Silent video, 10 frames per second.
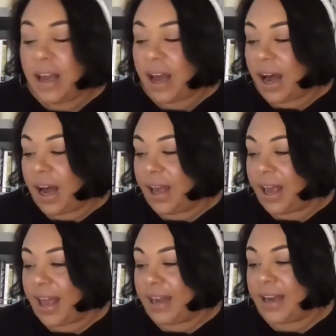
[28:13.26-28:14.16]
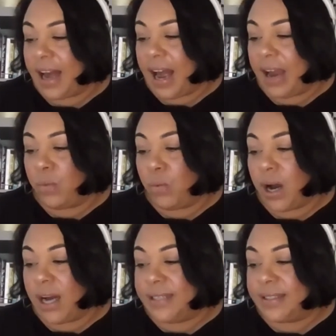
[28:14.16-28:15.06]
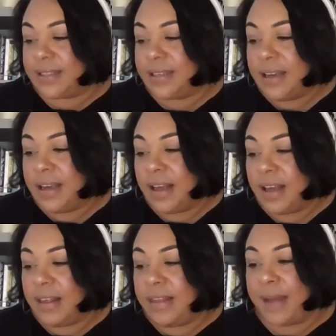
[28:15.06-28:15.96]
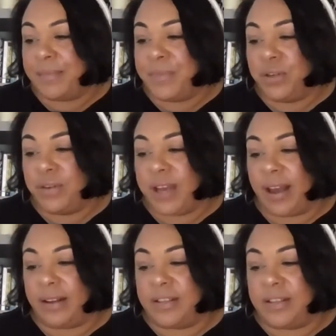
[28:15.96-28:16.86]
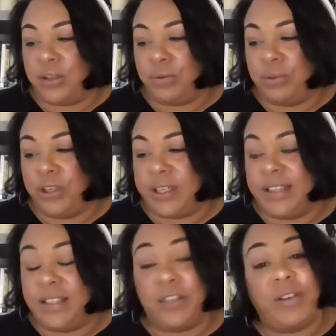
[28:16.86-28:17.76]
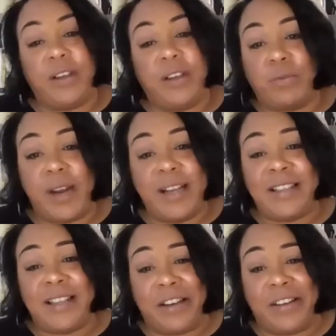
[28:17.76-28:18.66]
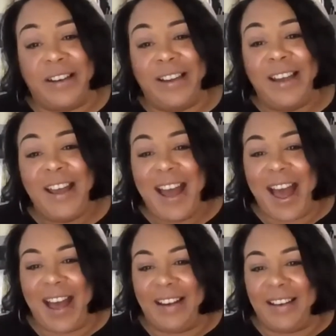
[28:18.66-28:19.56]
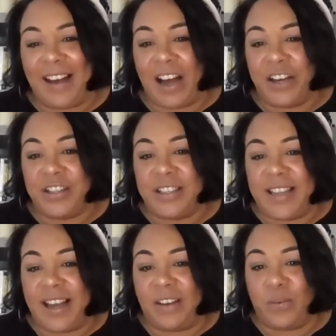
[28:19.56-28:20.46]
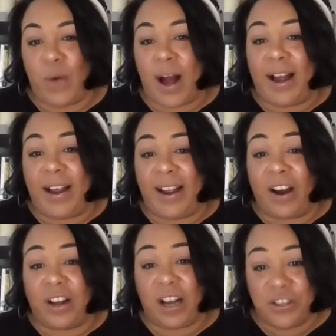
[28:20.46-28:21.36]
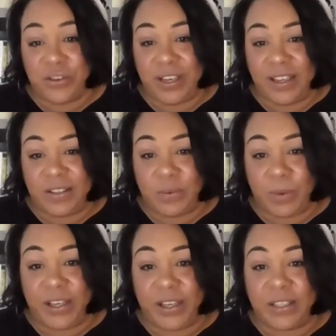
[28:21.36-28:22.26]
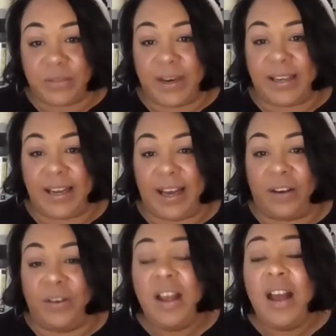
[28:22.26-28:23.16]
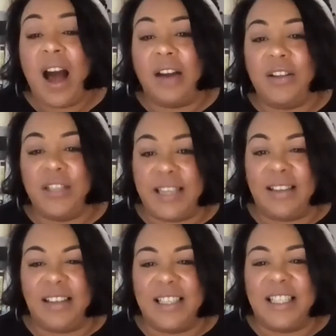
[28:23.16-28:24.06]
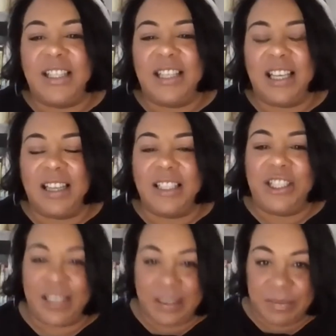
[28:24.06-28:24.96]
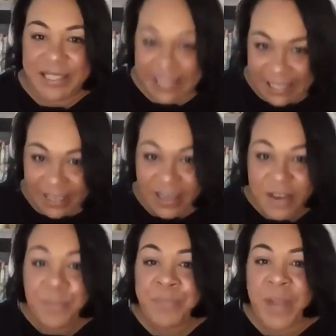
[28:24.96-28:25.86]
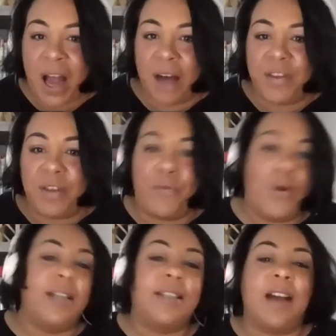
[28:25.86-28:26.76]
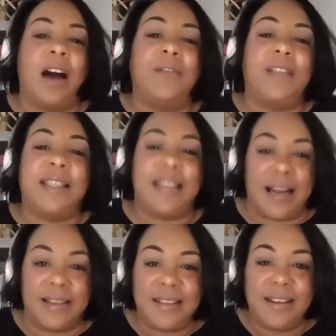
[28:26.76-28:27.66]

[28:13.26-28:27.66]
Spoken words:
And I want them to look into critical race theory and understand why our country is where it is right now, understand the legitimacy of the voice of dissent,